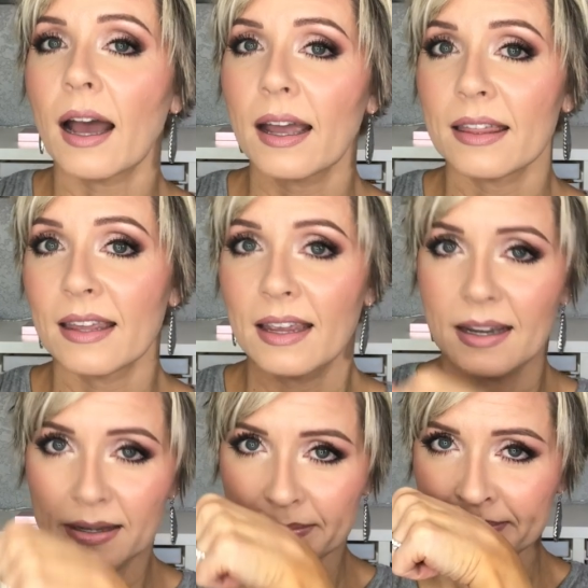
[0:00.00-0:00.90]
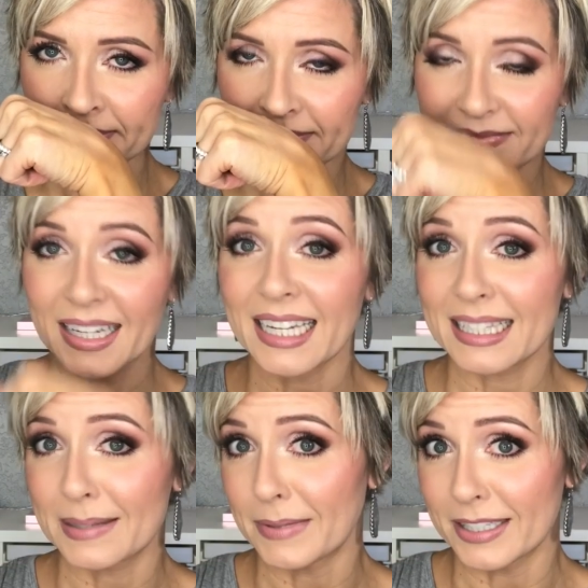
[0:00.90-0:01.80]
I think
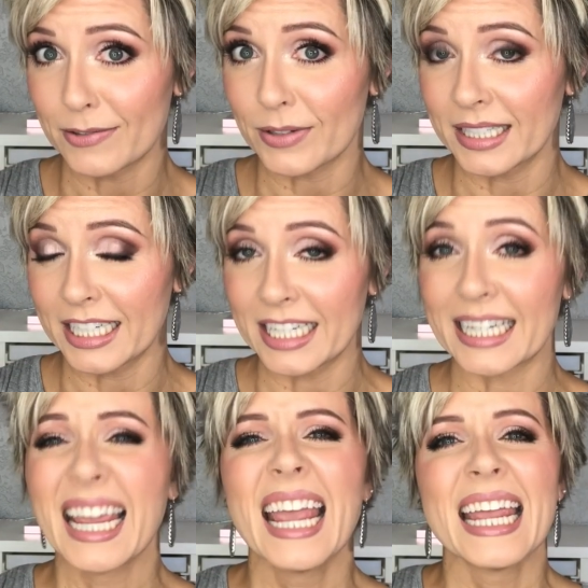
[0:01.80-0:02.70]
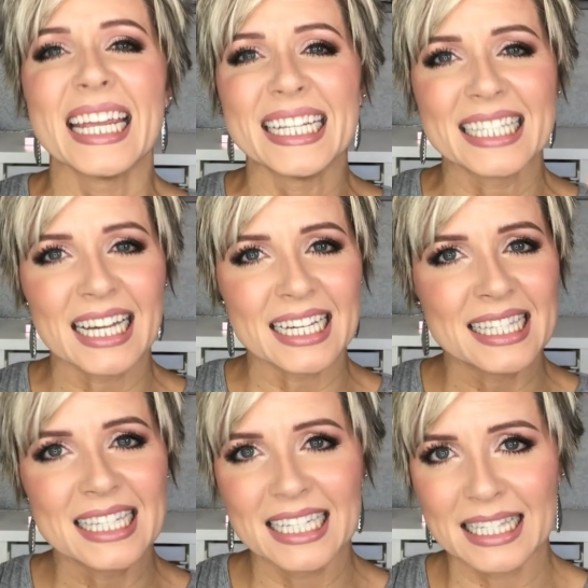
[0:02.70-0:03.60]
it smells really good. It does
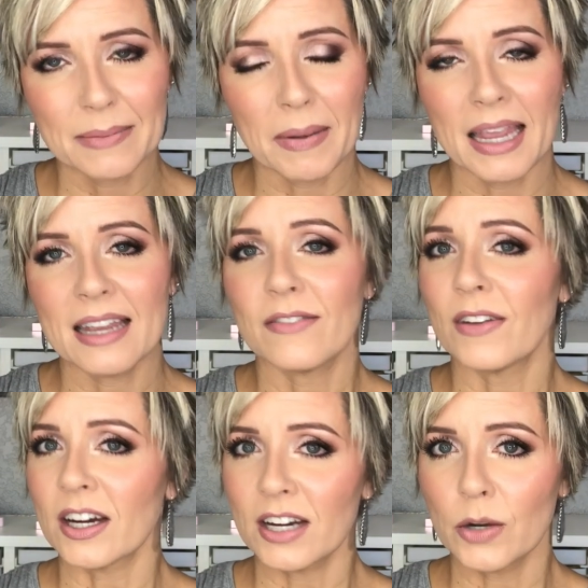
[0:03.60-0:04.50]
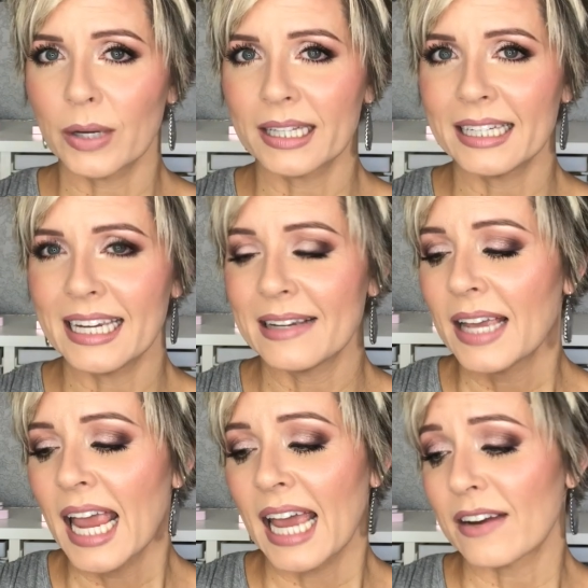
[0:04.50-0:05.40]
dissipate very quickly
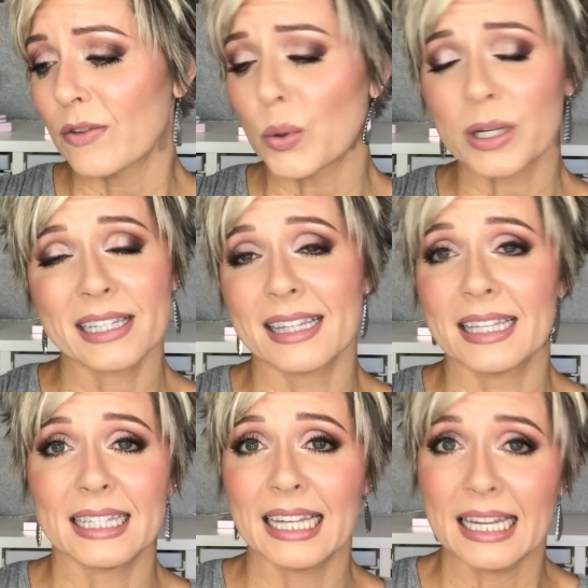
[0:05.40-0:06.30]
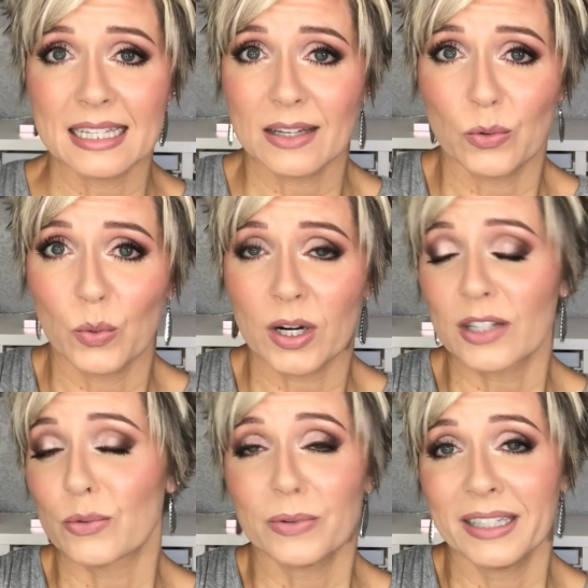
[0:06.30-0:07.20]
and of course the scent
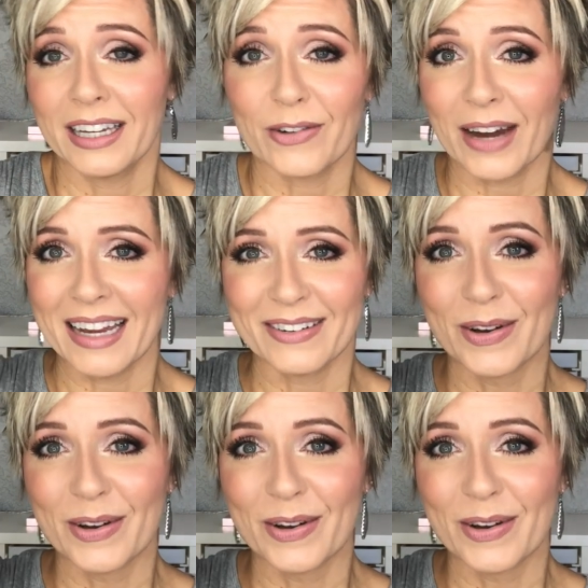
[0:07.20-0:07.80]
works really great